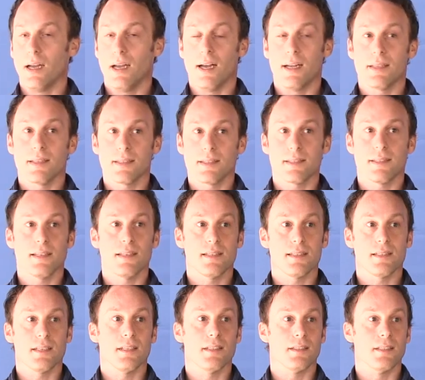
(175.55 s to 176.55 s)

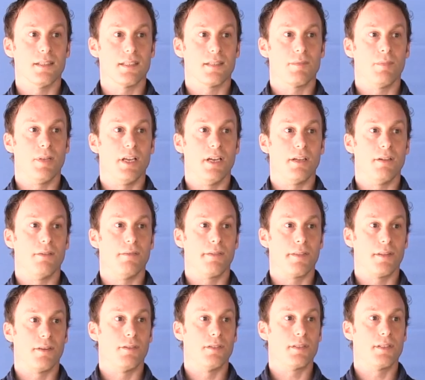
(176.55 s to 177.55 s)
unceasing display of
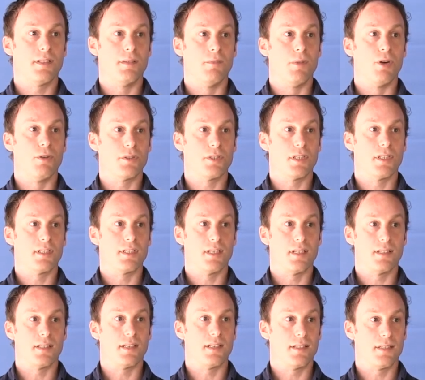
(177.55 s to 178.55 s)
thoughts, emotions,
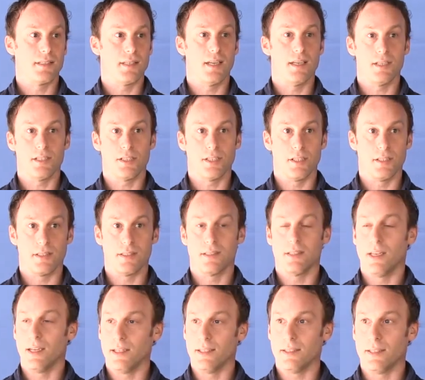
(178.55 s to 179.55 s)
and sensations,
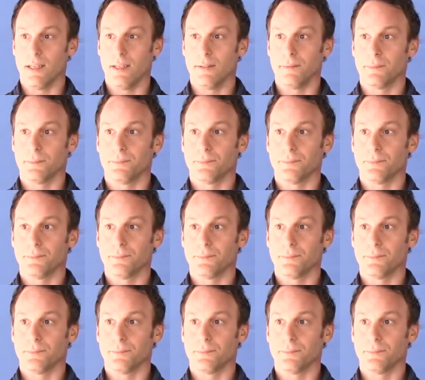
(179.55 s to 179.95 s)
data.